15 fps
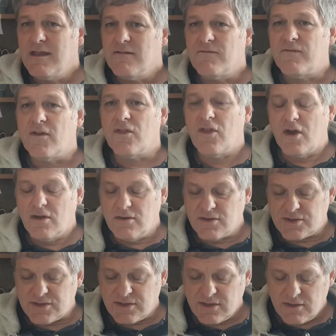for
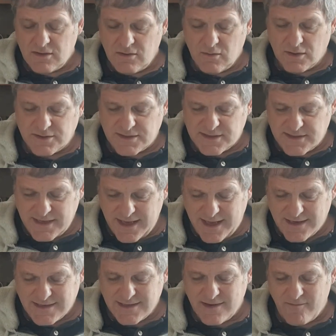those who want to see
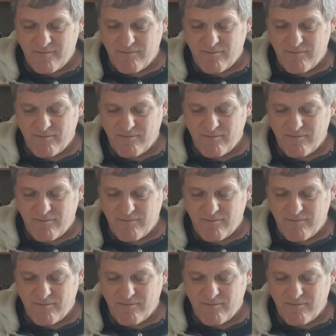it.